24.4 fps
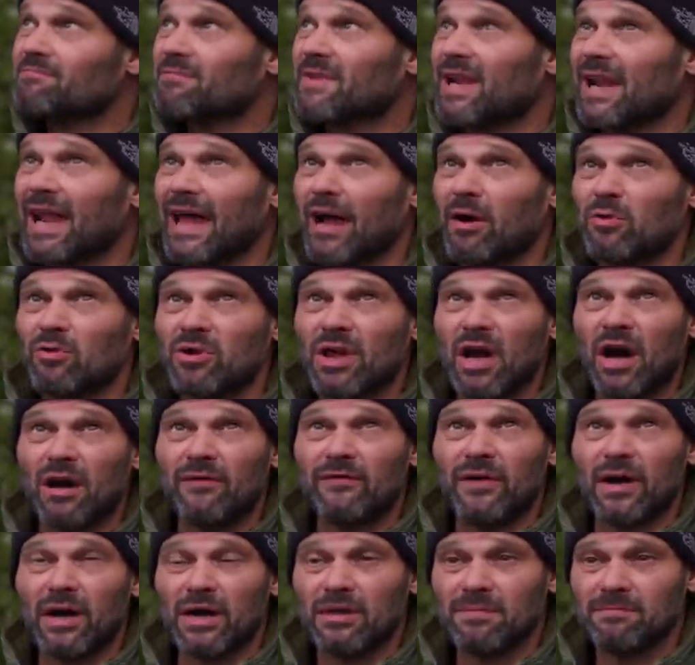cloud
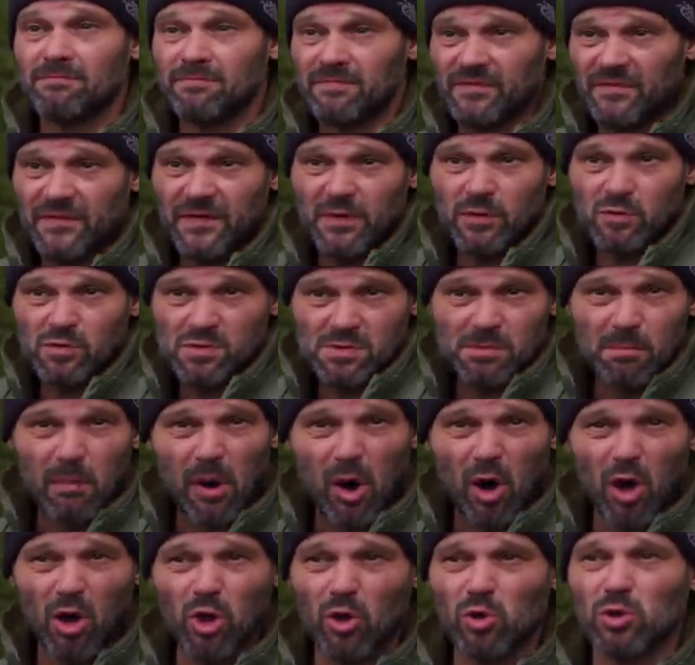cover, feels
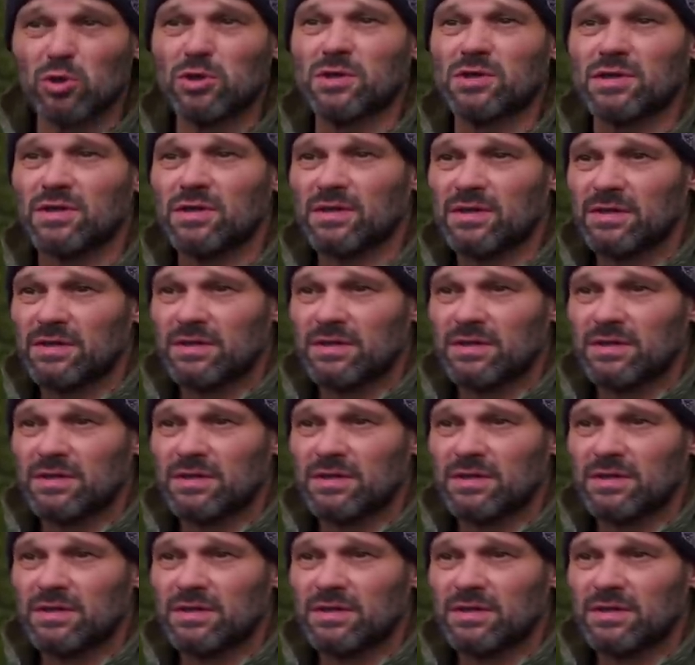mild.